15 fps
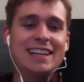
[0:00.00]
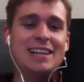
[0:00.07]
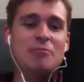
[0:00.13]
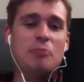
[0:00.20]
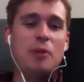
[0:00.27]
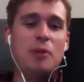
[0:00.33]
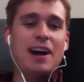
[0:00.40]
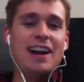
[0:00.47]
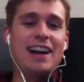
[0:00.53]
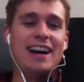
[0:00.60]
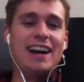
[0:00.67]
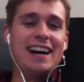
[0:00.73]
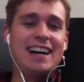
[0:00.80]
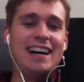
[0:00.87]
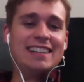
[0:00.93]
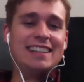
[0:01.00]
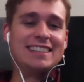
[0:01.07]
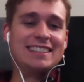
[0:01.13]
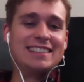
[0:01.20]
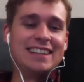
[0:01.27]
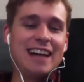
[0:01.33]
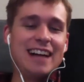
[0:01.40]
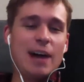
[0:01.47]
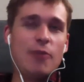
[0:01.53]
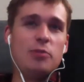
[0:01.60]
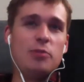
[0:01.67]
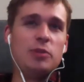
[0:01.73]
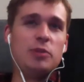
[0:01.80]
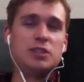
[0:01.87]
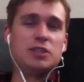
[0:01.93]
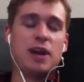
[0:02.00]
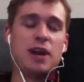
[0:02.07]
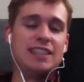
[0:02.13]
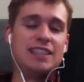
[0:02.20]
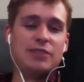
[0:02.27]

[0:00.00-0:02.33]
but I wouldn't be surprised